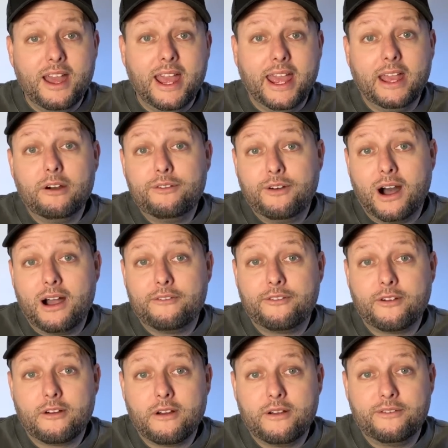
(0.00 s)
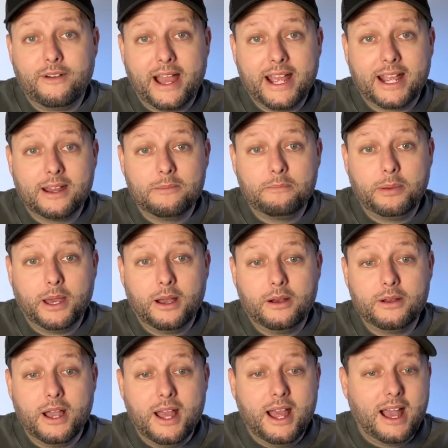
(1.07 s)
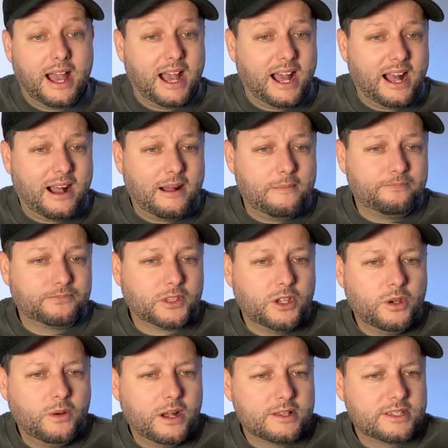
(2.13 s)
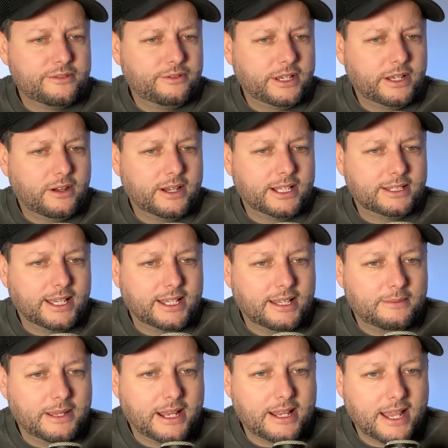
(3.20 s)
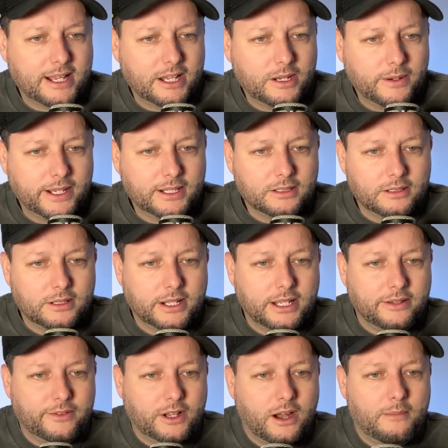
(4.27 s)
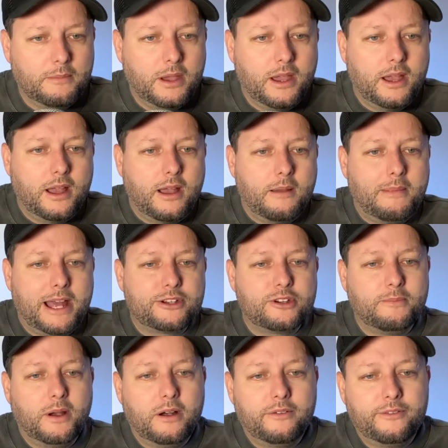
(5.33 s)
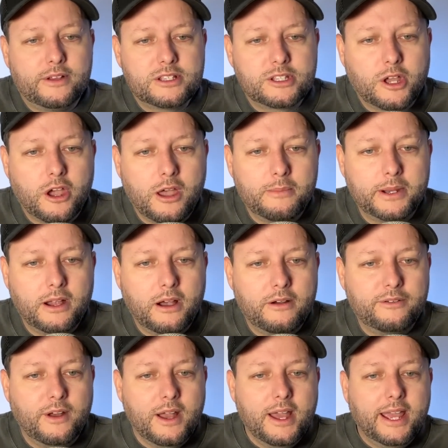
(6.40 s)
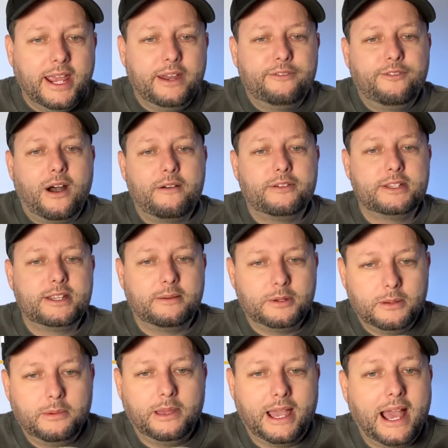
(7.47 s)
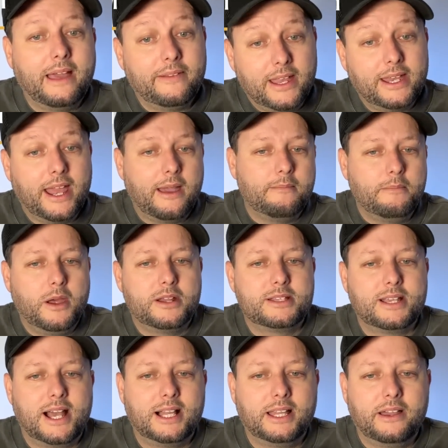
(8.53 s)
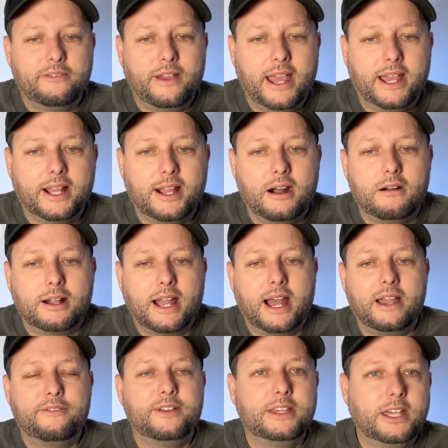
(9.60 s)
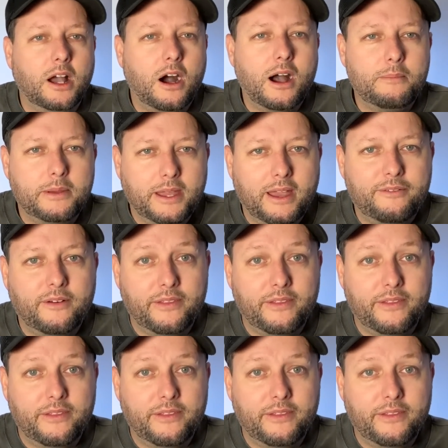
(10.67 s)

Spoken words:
He'll fight for a vacant belt. Who else have we got in there? Let me take a quick look. You've got Madrimov versus Kurbanov. He'd fight for the WBA. And then, yeah, Murda Zalev and Kolkay for the IBF.